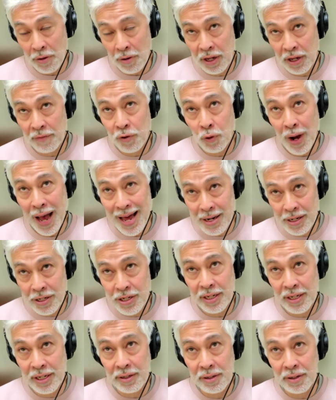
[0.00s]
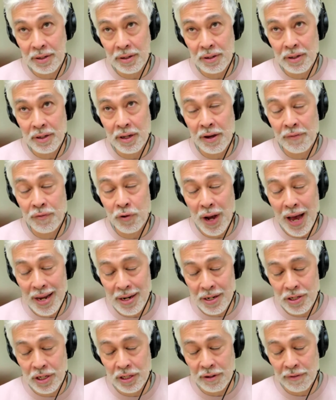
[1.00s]
think if you're editing
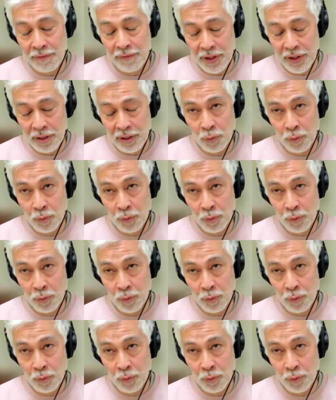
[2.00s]
the film,